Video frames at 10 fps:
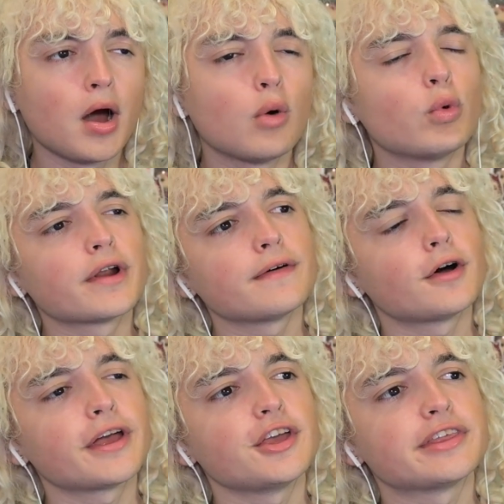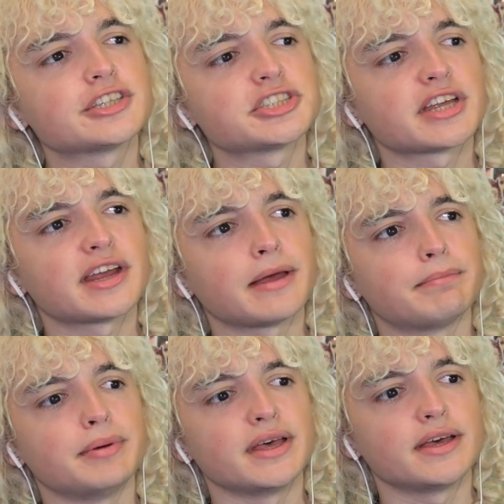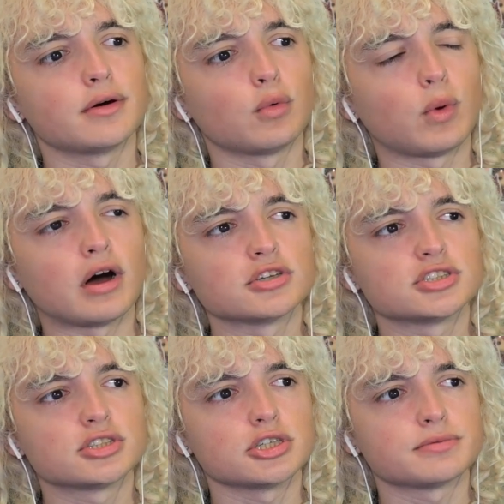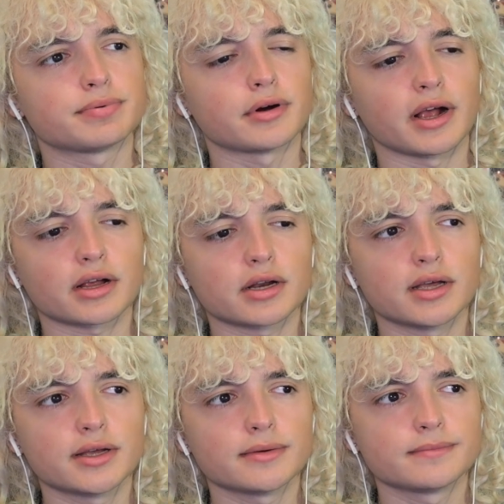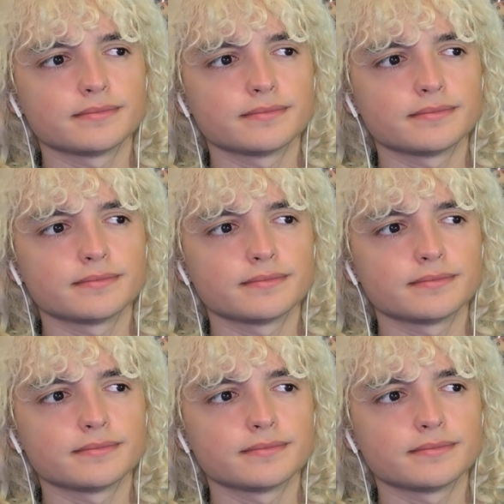What? Okay, you think she's gonna get bit while she's pregnant?